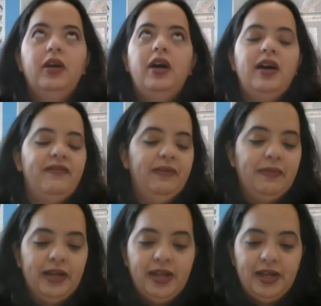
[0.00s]
Ave
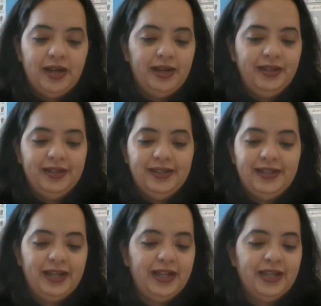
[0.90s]
Maria.
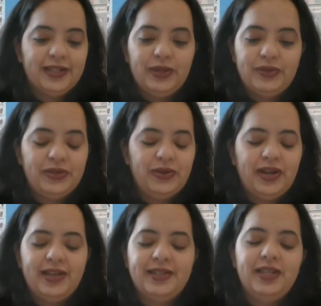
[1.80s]
Tia Inez closes her
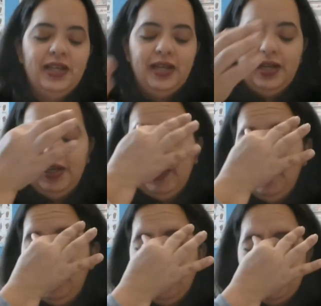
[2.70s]
eyes.
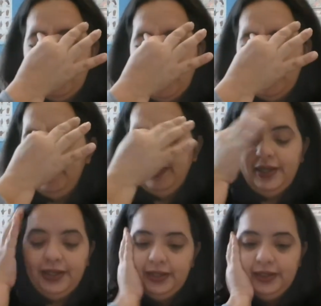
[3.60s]
This again.
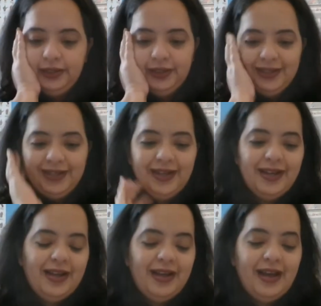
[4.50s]

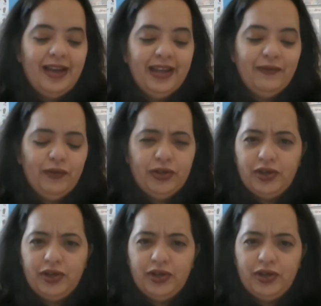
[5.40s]
I give her a